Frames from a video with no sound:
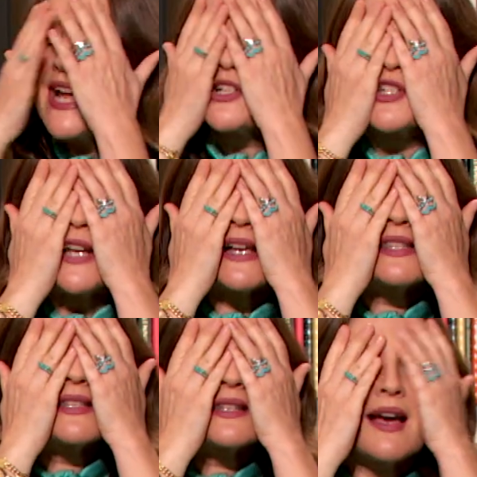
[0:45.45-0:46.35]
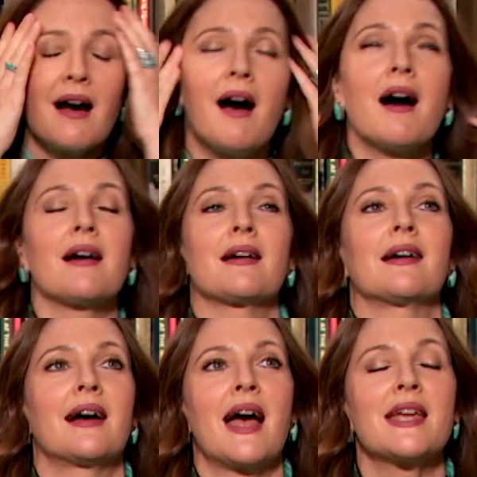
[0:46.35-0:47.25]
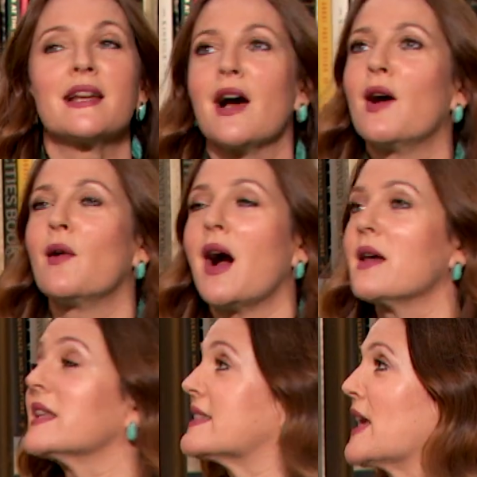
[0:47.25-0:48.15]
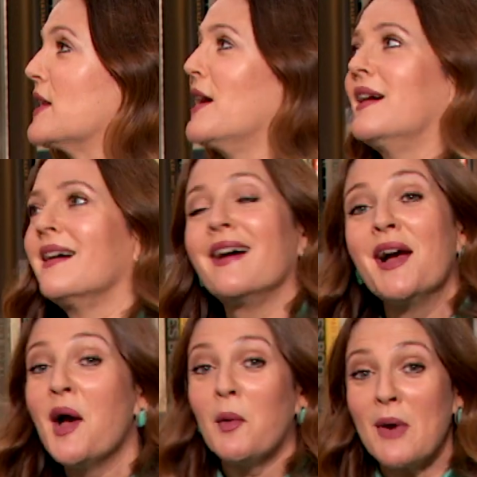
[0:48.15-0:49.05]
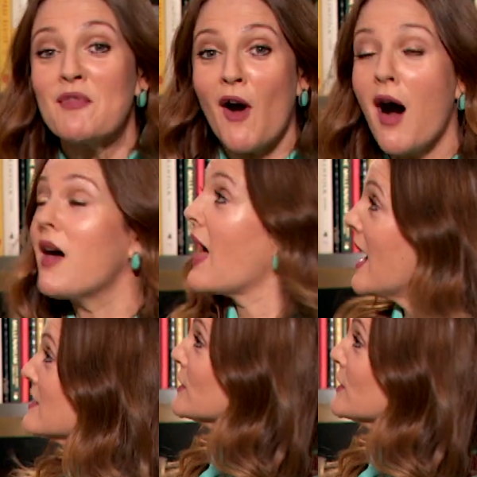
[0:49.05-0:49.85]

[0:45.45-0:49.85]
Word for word: it just, oh, you know, listen, we've all had to